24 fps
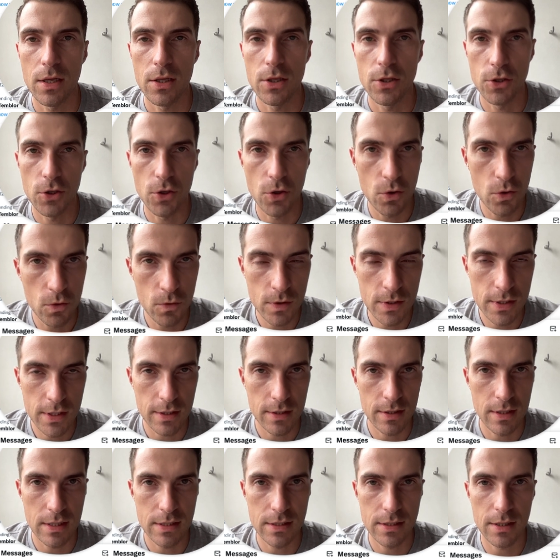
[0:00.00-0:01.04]
use
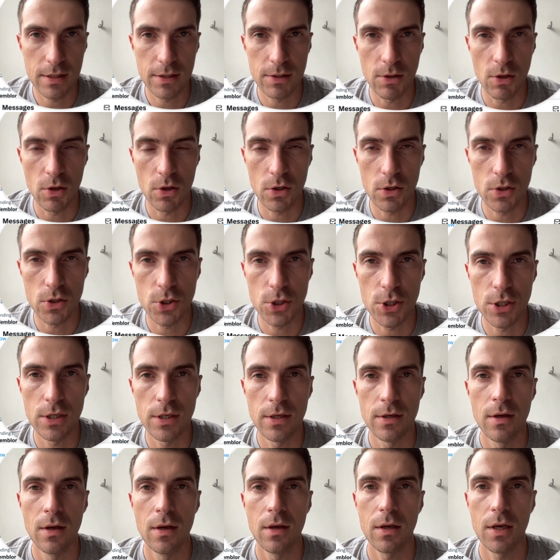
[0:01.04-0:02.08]
this technology
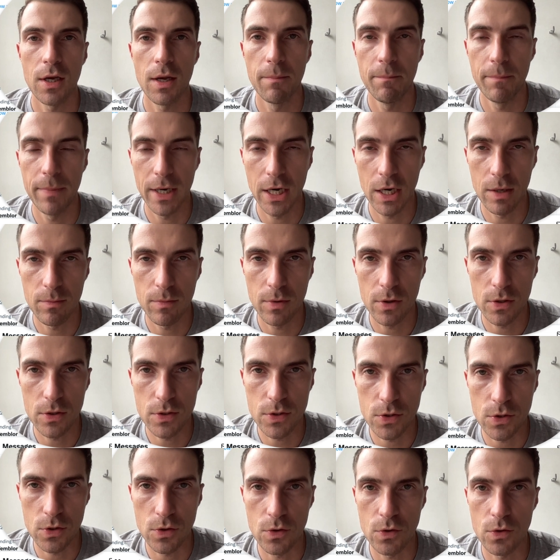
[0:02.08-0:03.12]
comparable
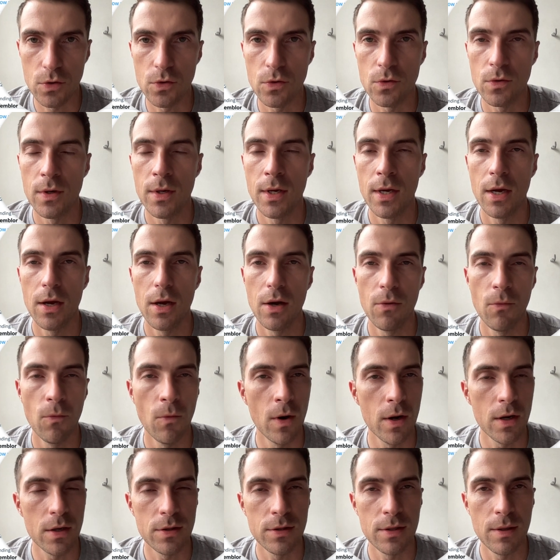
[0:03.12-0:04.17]
to
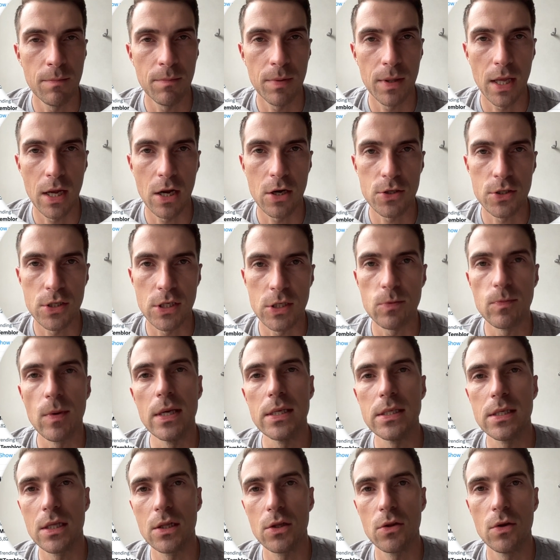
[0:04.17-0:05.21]
what the players in the
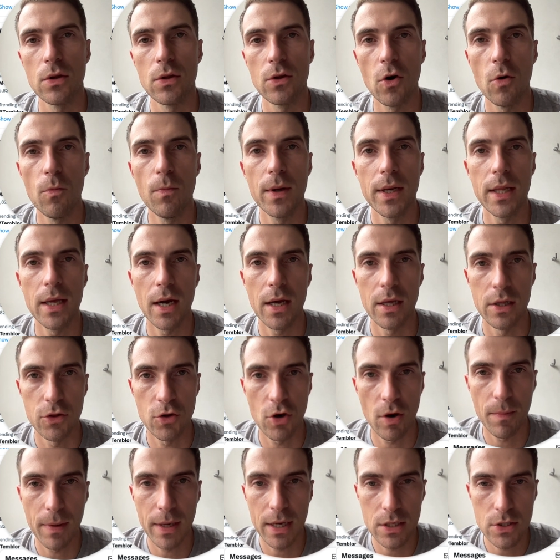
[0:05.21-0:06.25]
space, including OpenAI and
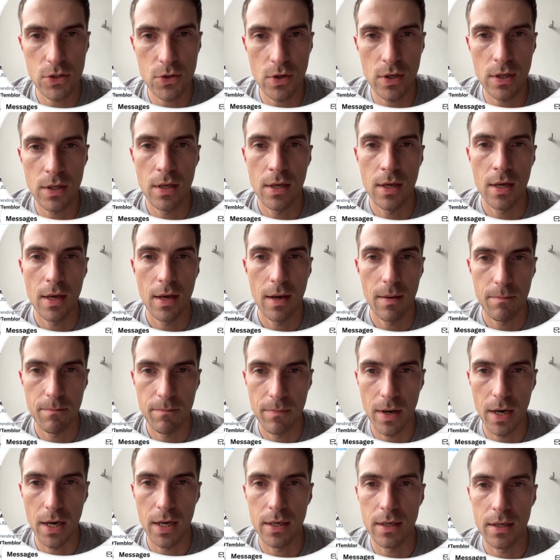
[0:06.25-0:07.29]
Anthropic, are doing,
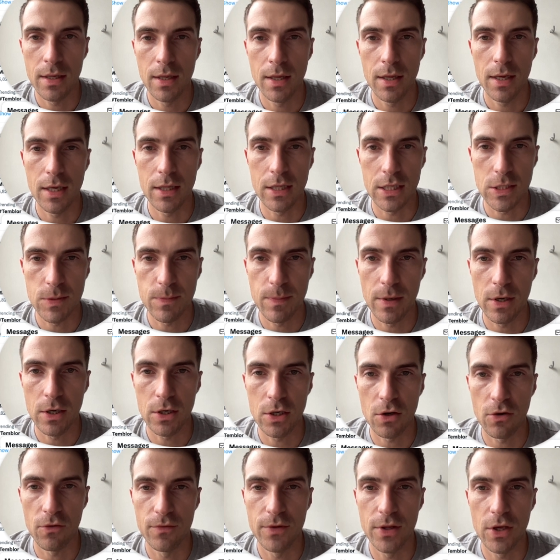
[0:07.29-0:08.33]
but in the spirit
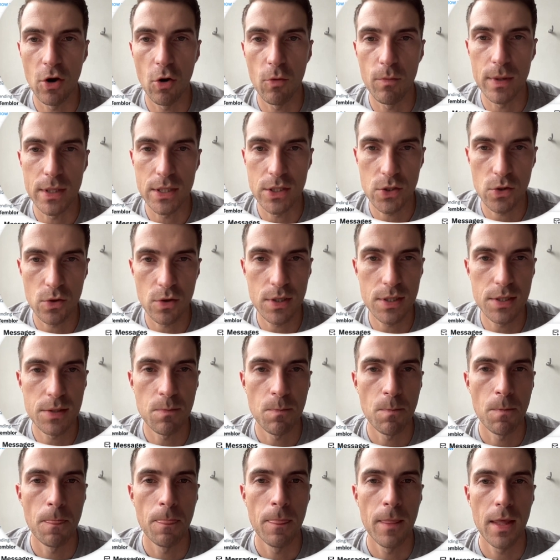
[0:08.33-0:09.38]
of the open source.
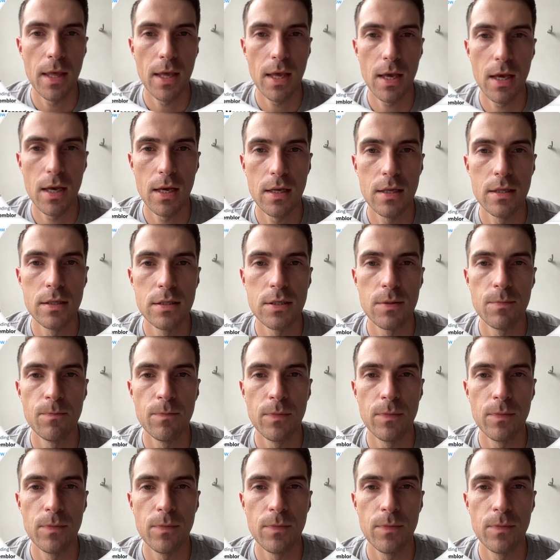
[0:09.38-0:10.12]
And